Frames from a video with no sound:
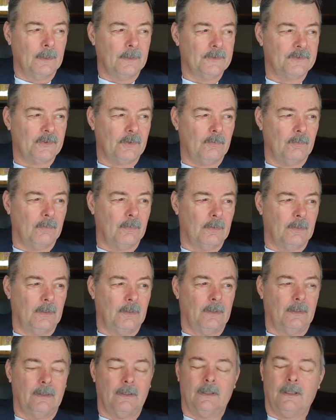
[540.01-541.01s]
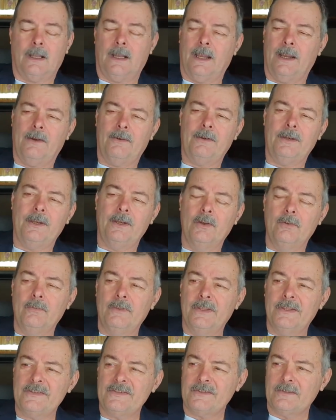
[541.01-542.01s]
So I already knew
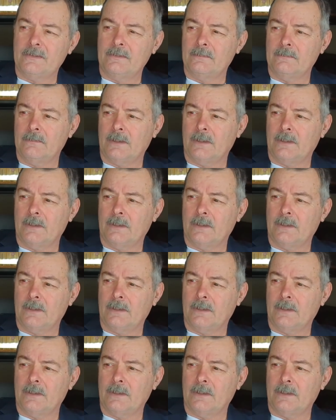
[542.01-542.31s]
this